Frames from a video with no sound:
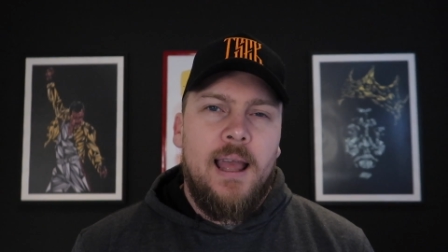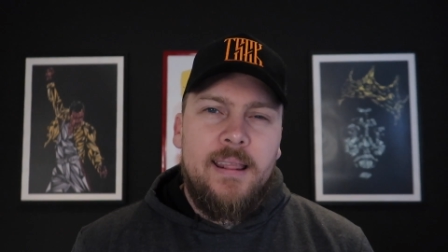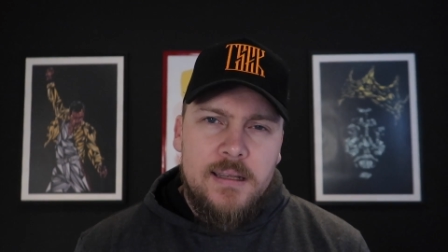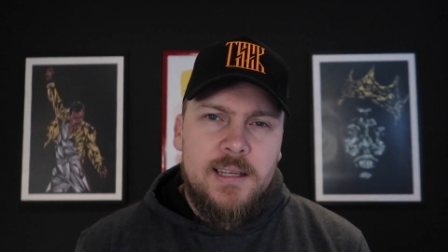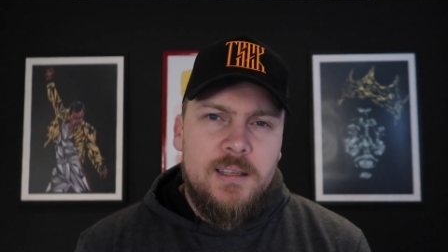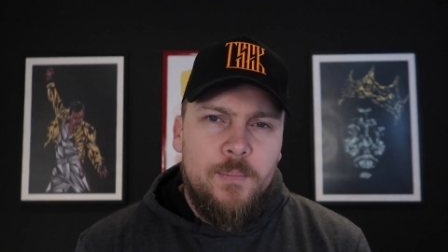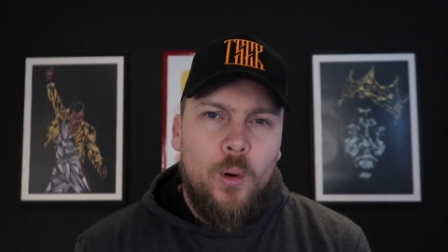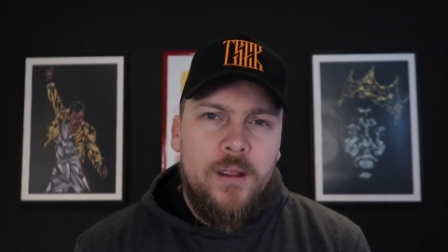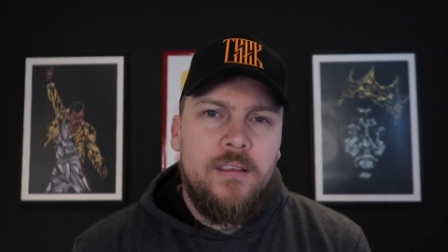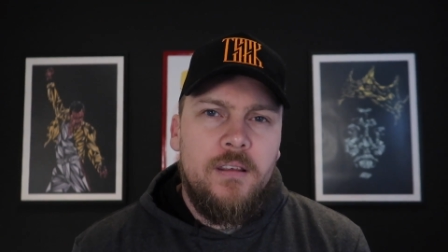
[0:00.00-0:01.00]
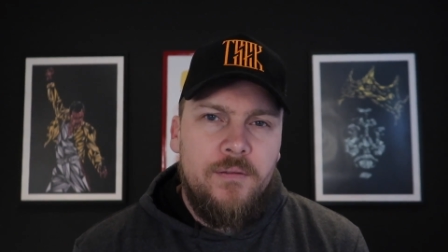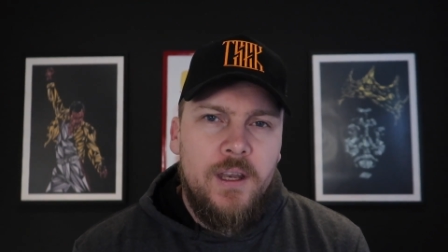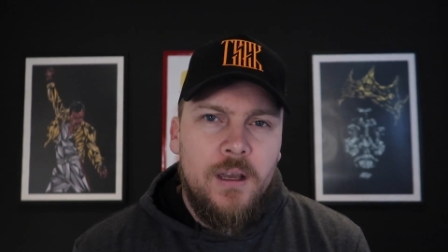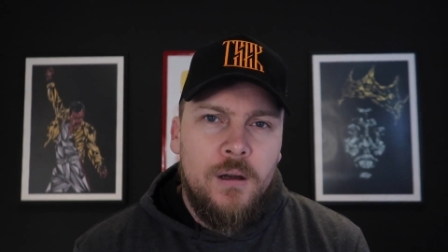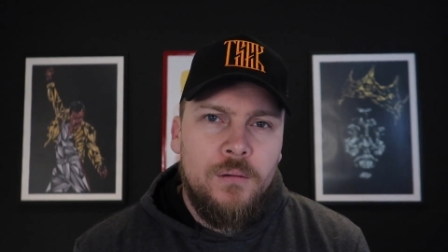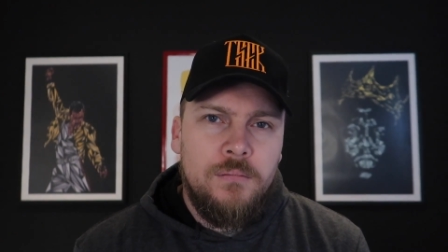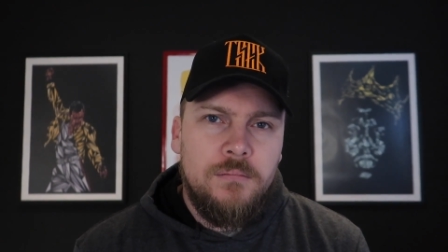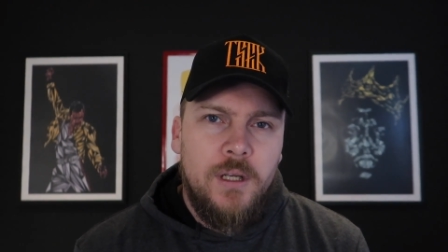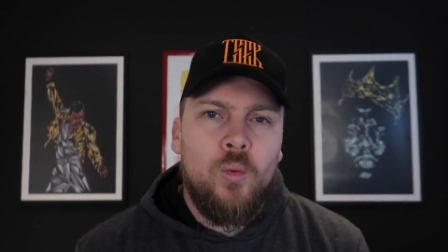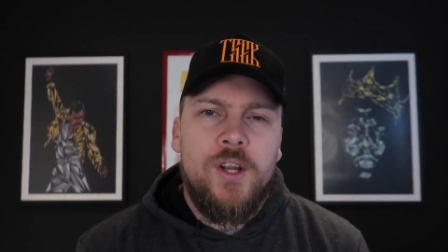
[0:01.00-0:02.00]
And this is the point in the video
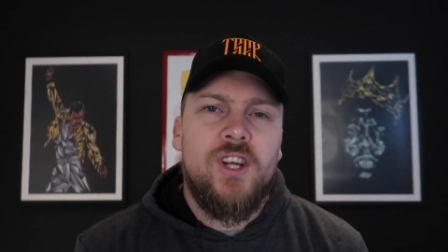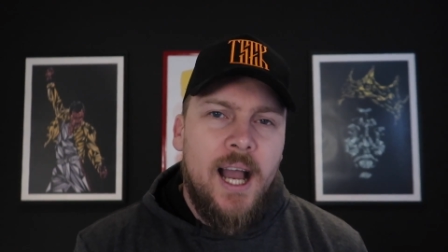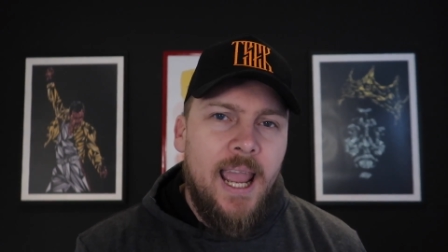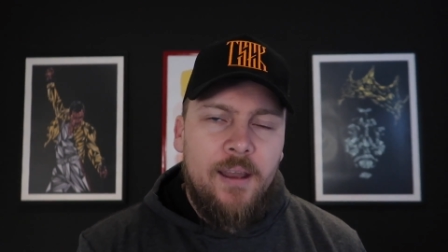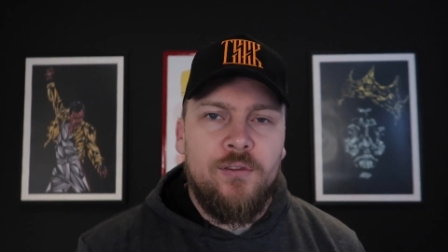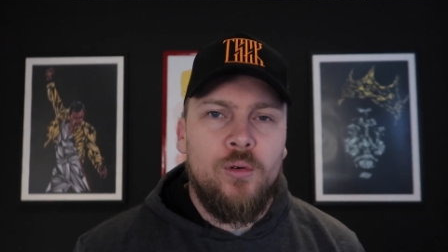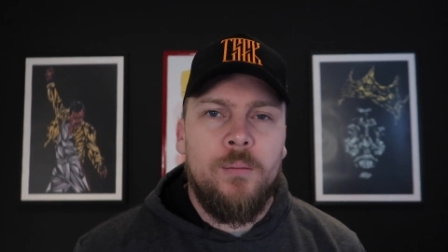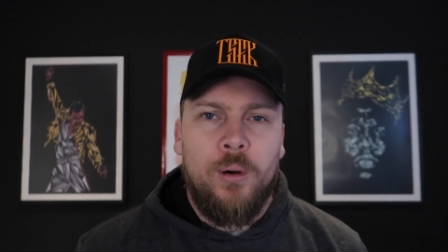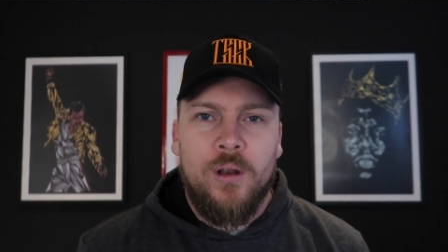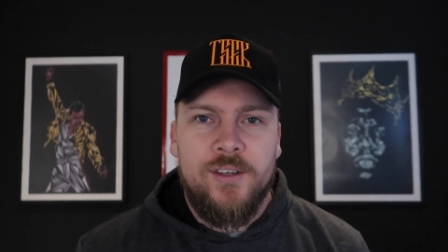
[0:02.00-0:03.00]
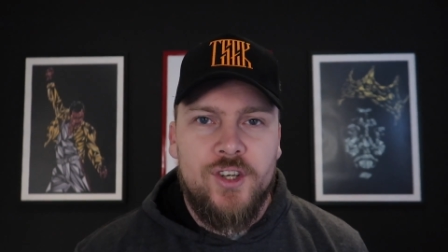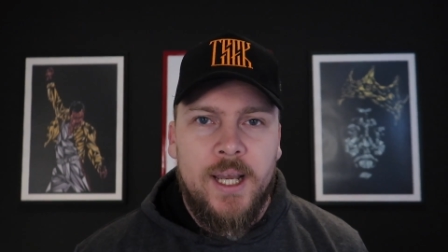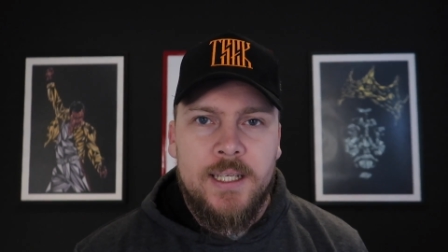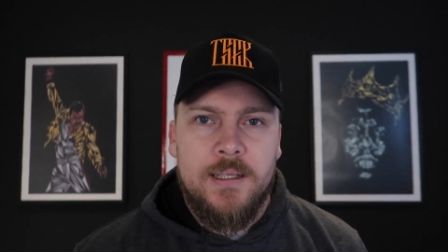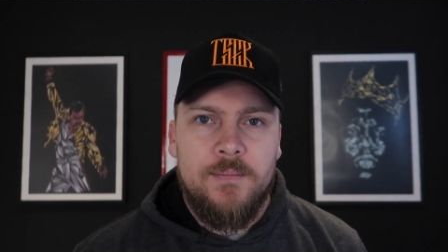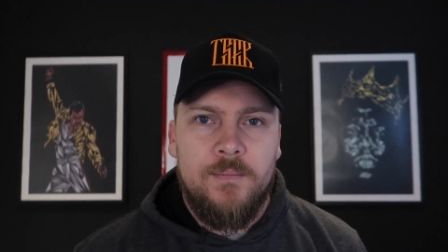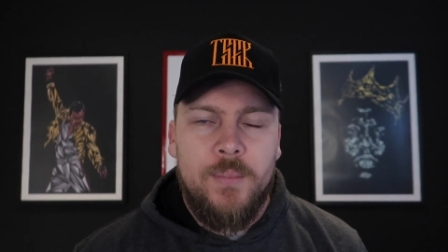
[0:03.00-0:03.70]
in which I have to apologize,